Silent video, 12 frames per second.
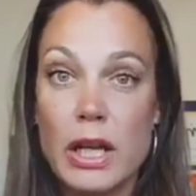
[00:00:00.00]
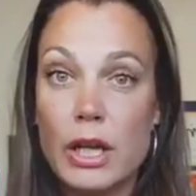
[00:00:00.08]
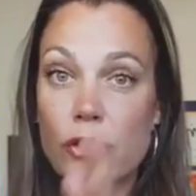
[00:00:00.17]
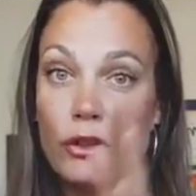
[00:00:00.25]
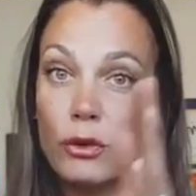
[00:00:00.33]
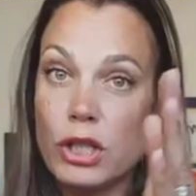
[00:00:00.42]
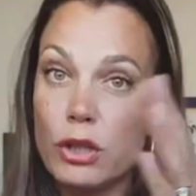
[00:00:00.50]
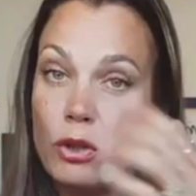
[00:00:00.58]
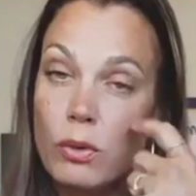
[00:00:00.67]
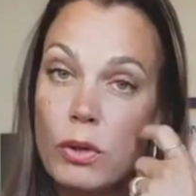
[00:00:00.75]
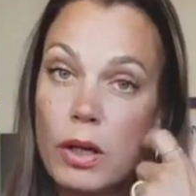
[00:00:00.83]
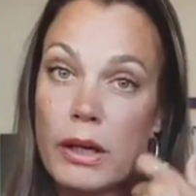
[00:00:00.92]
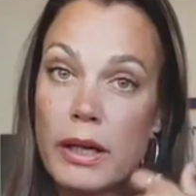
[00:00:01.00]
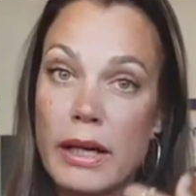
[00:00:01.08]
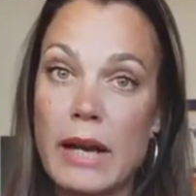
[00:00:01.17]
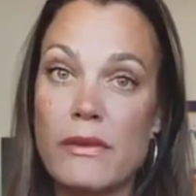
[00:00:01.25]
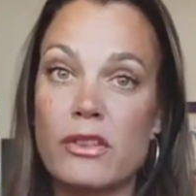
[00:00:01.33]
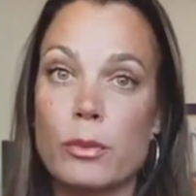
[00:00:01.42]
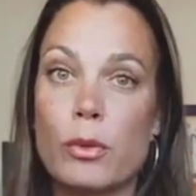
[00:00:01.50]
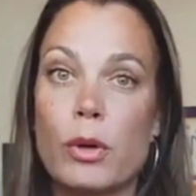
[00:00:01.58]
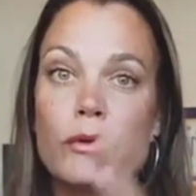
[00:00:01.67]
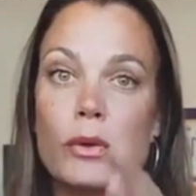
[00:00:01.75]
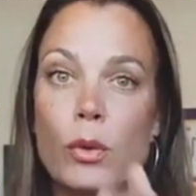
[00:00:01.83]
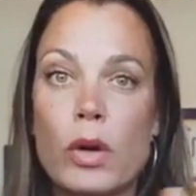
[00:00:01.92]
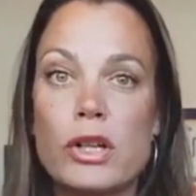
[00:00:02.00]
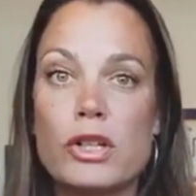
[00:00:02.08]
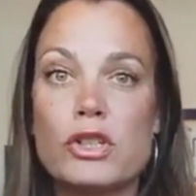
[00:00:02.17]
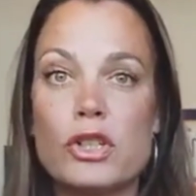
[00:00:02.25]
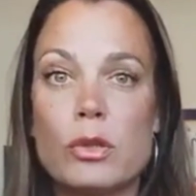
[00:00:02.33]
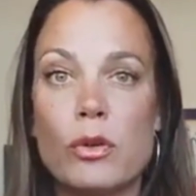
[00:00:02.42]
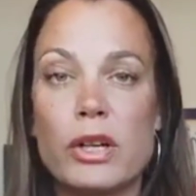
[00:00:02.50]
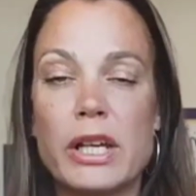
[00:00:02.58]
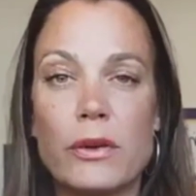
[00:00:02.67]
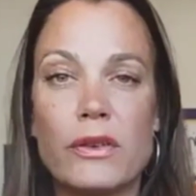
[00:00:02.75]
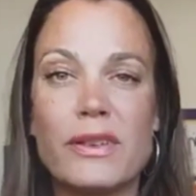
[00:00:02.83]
so you are going to have support for 1 to 2 more years.